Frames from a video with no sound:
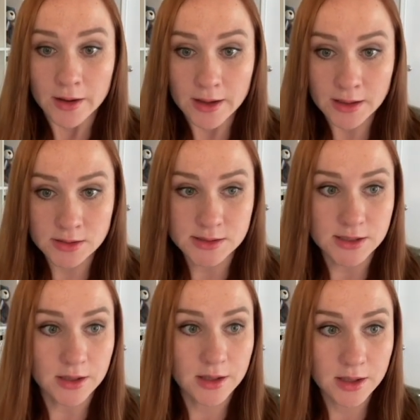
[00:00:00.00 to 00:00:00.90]
And
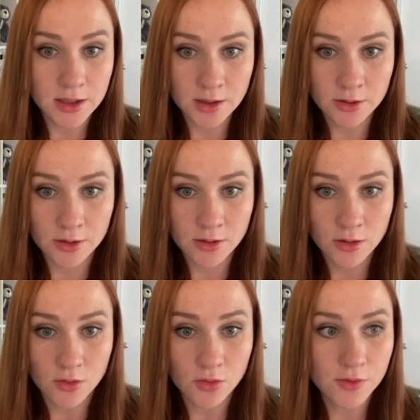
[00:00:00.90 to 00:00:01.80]
here
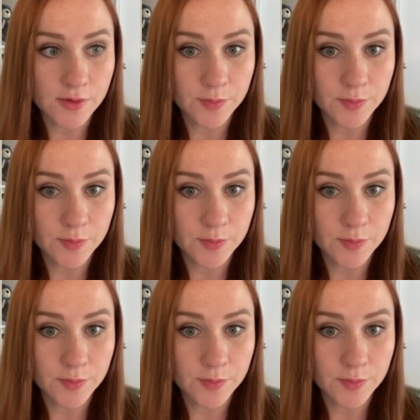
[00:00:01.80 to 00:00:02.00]
on the